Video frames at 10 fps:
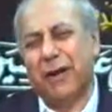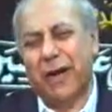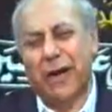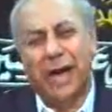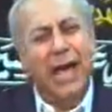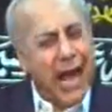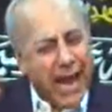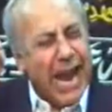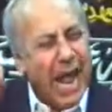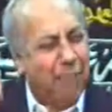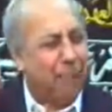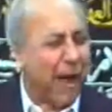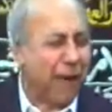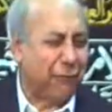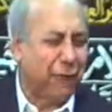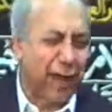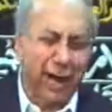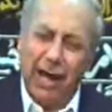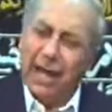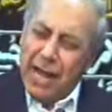her and I pray for
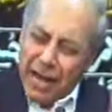her